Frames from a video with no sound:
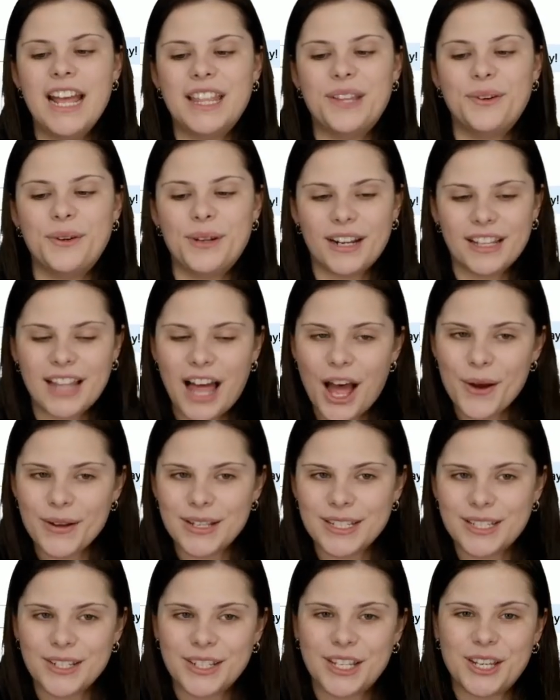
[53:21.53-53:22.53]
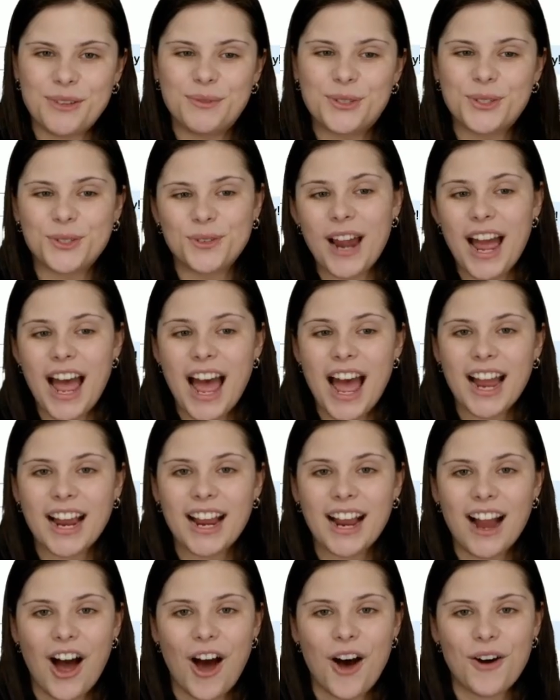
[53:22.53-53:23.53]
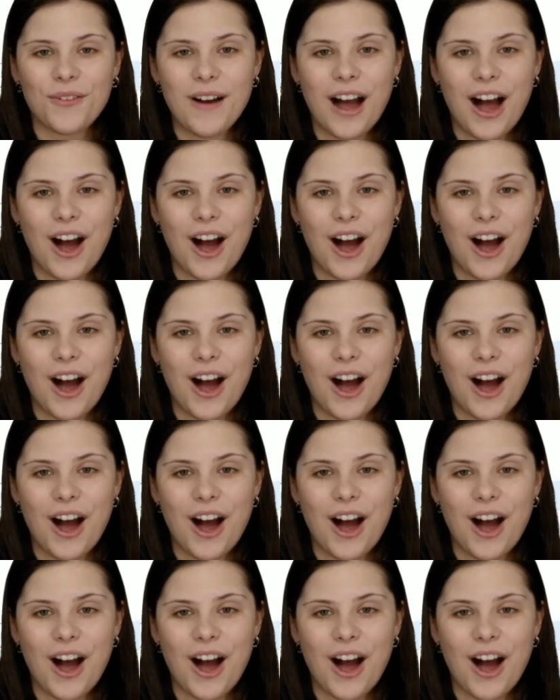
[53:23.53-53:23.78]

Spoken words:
that would allow us to keep track of